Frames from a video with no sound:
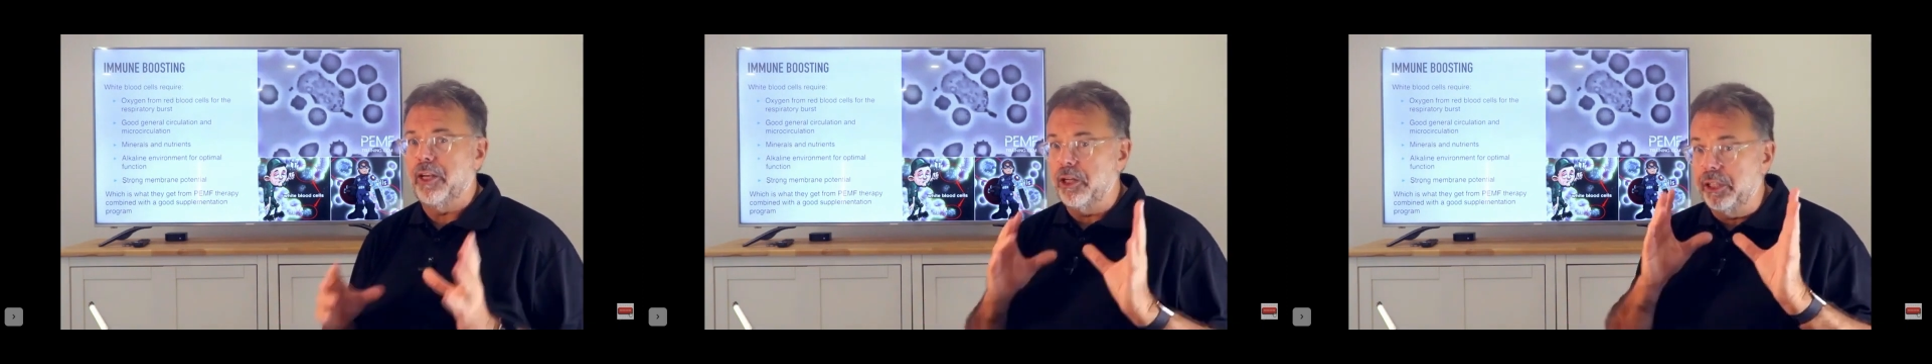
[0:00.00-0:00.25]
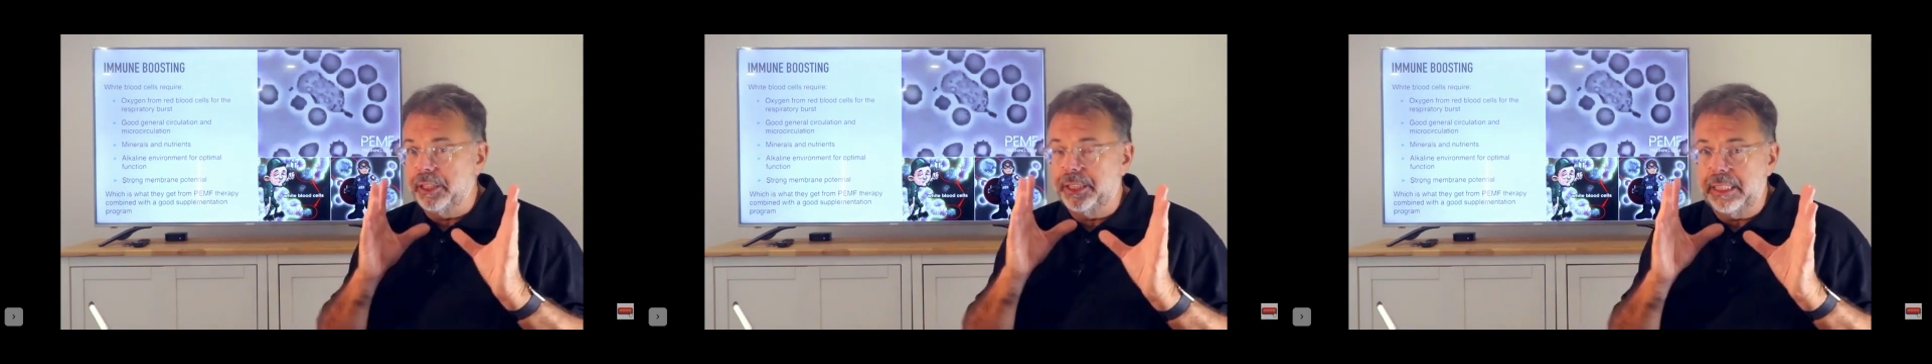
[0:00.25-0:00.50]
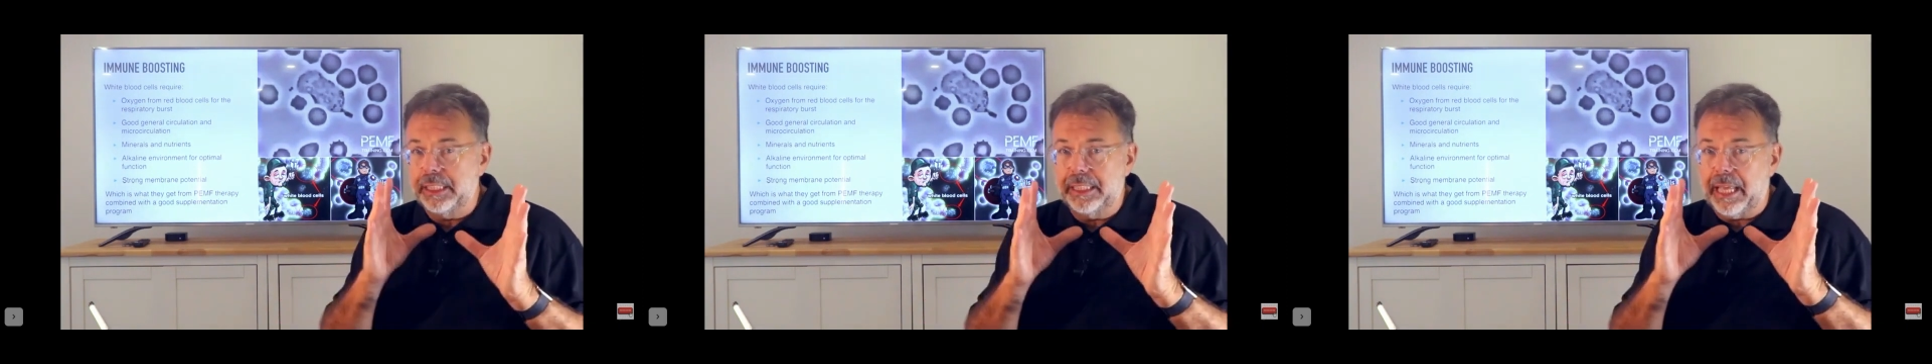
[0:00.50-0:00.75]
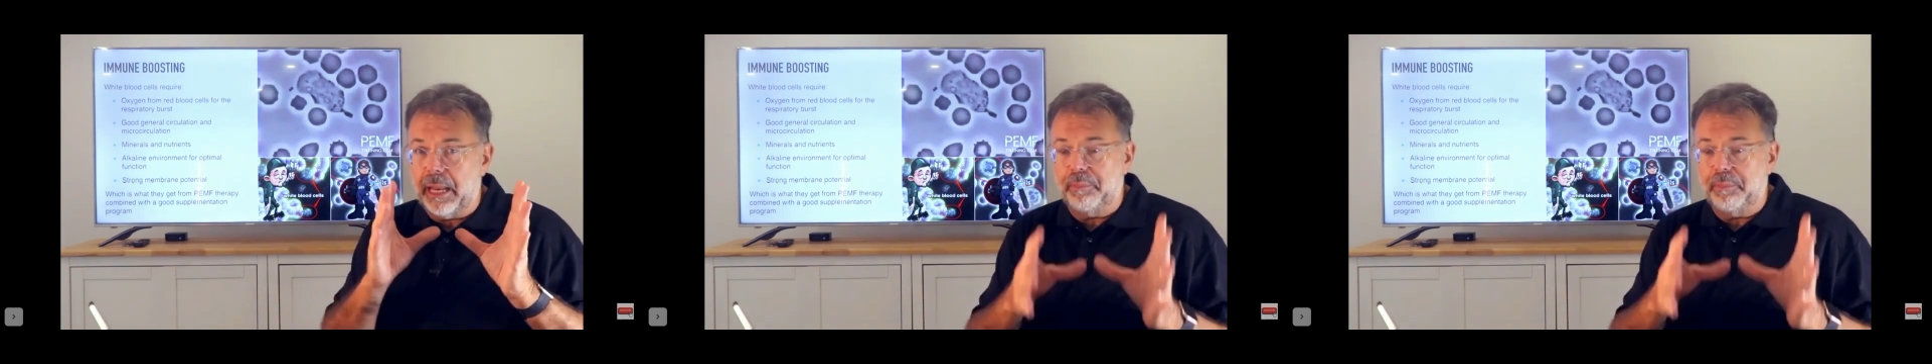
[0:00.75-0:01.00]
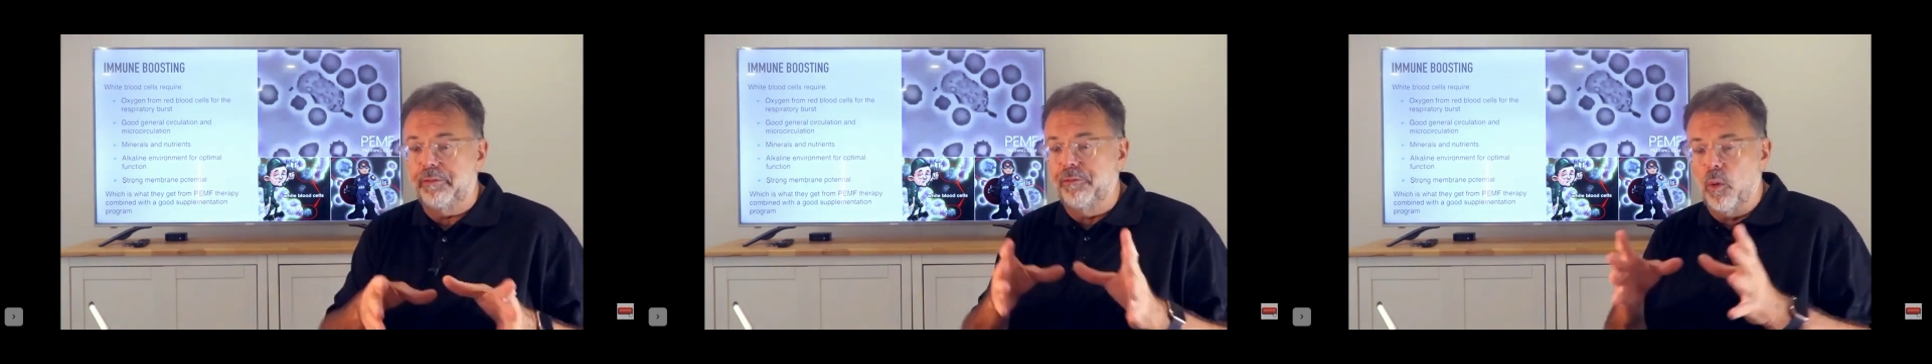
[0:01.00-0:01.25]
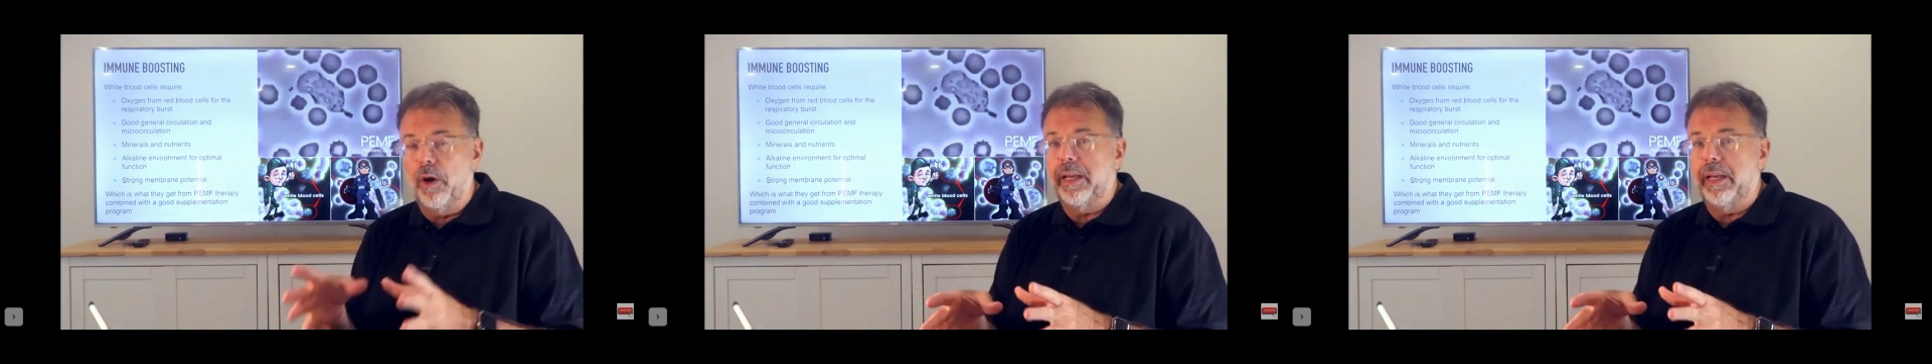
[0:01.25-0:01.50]
and you can see that
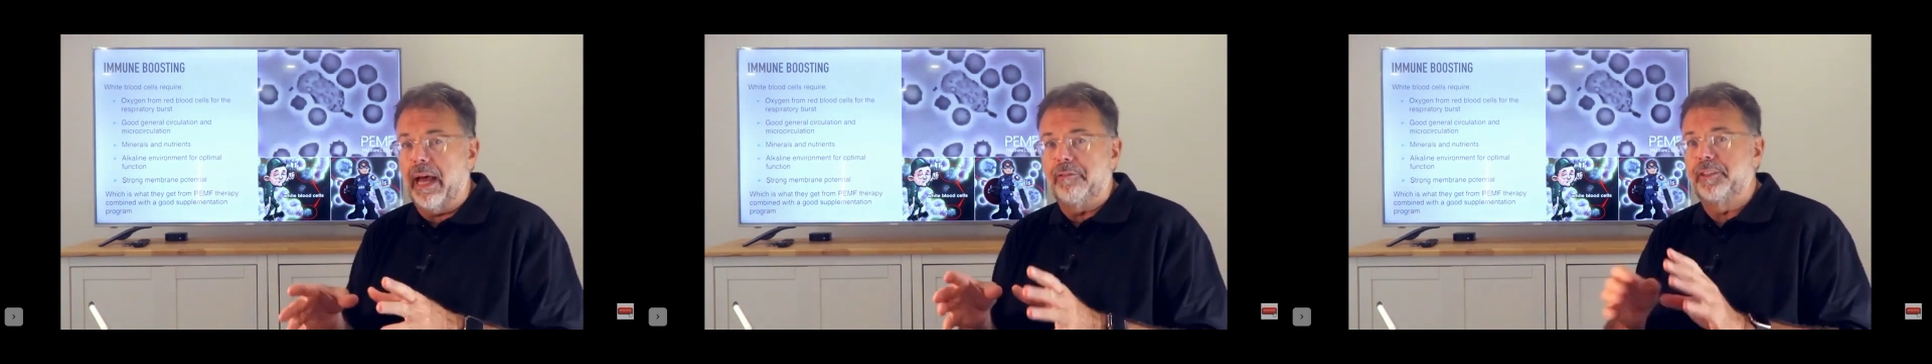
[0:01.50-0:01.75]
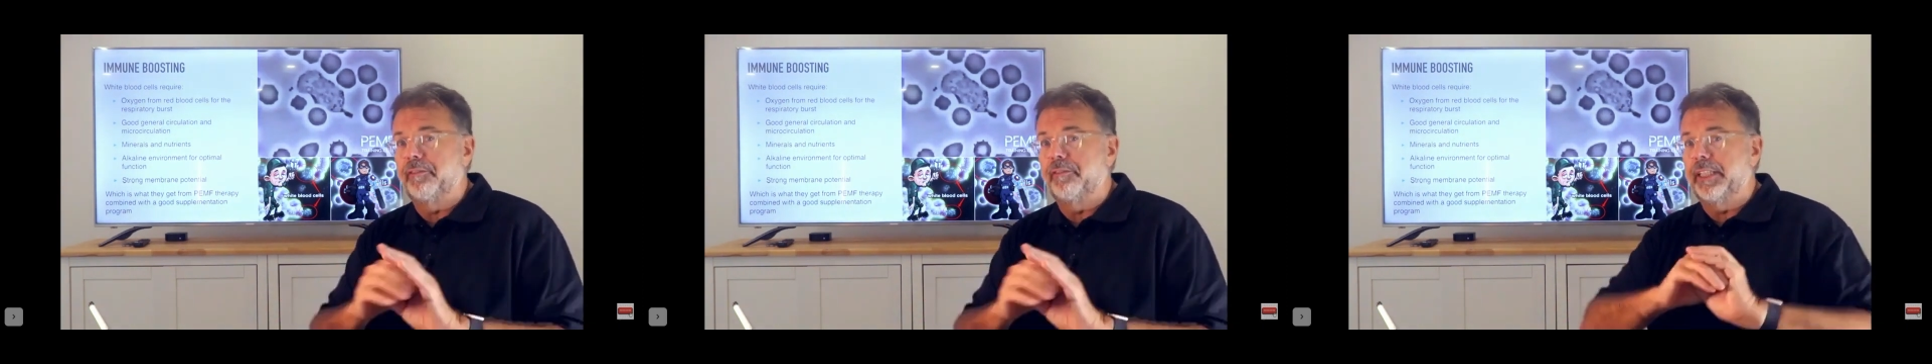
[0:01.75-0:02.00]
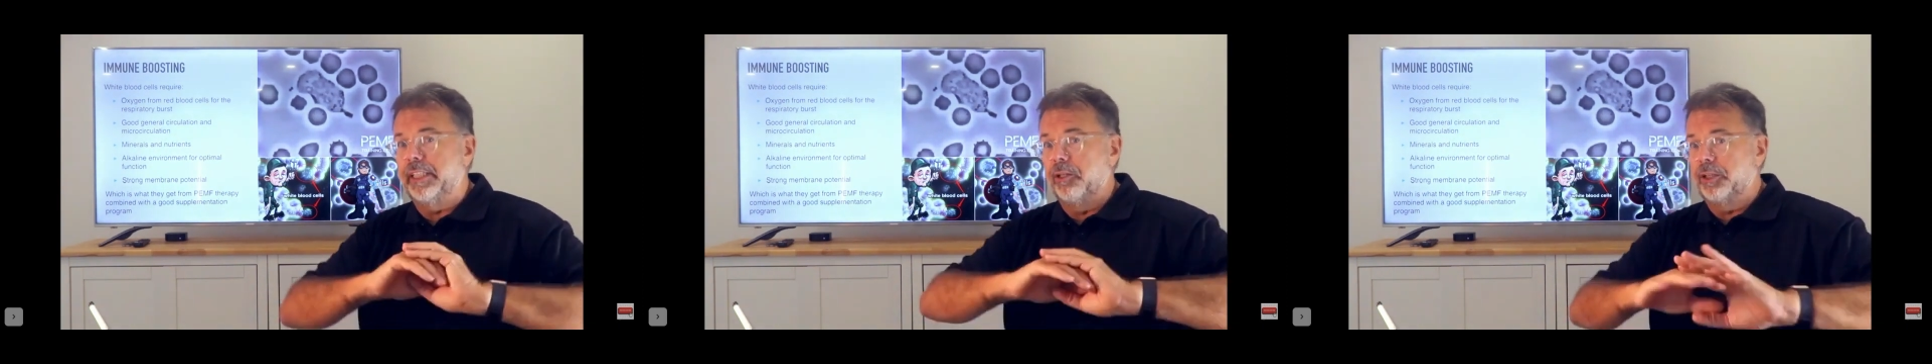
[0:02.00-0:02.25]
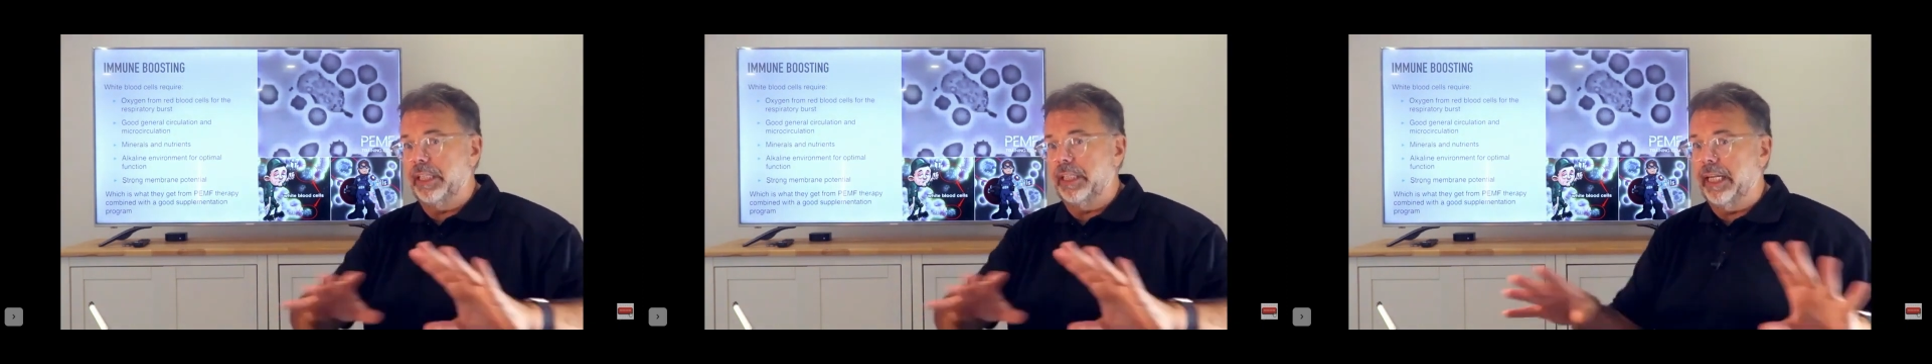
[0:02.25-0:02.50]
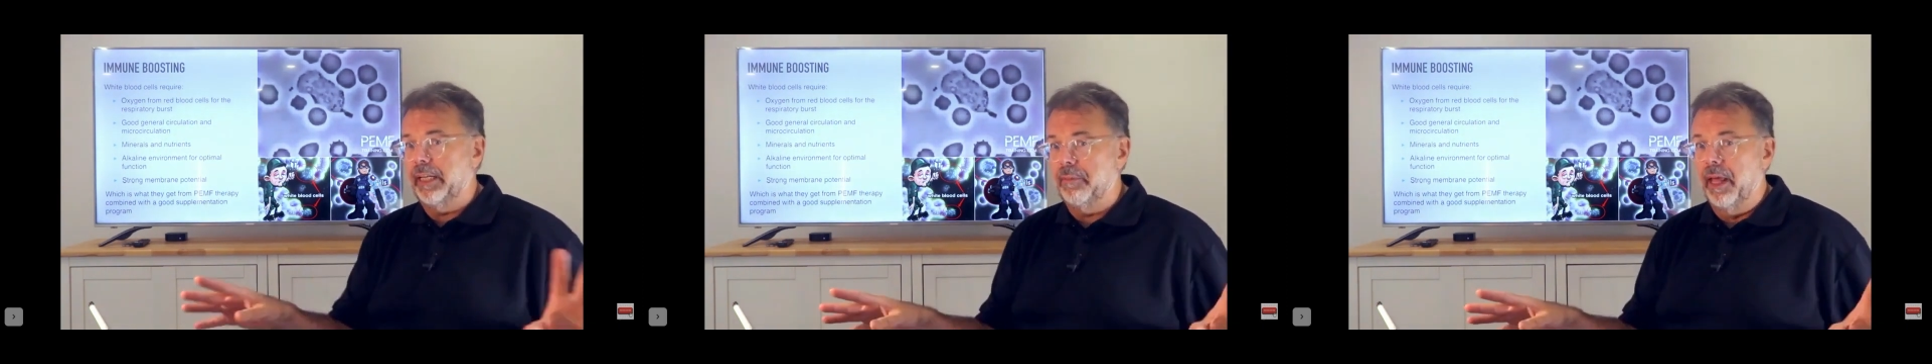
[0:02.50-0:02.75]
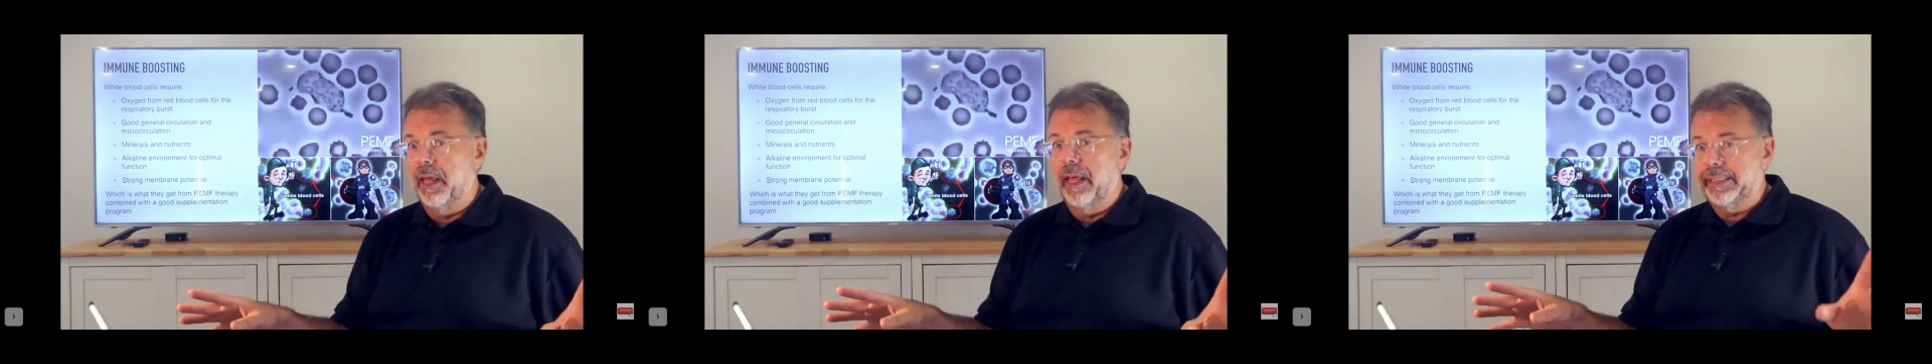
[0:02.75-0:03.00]
before and after videos
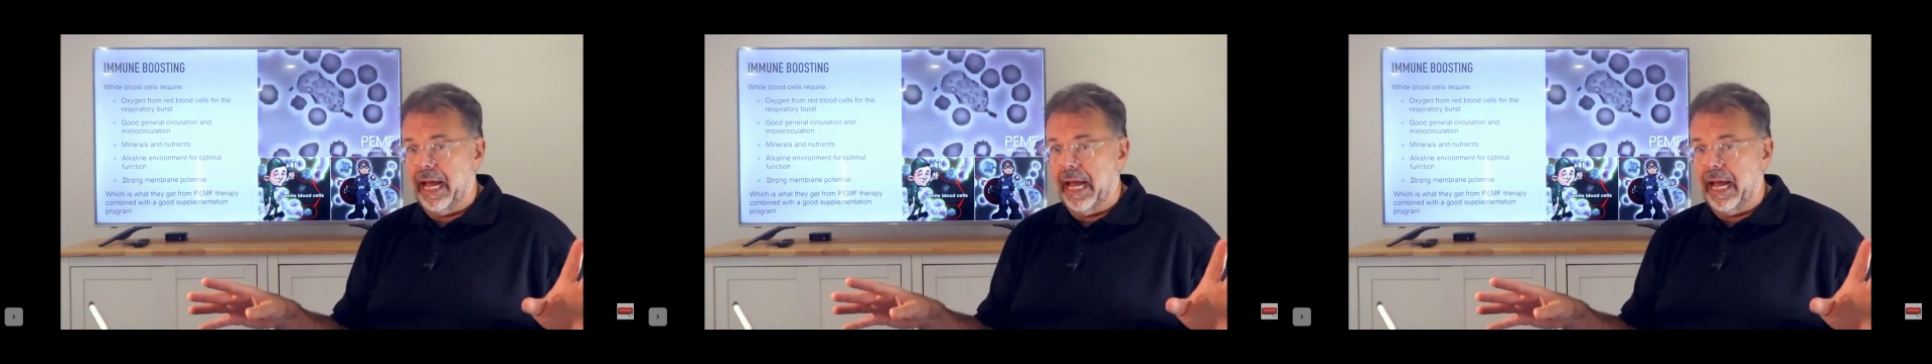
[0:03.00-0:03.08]
in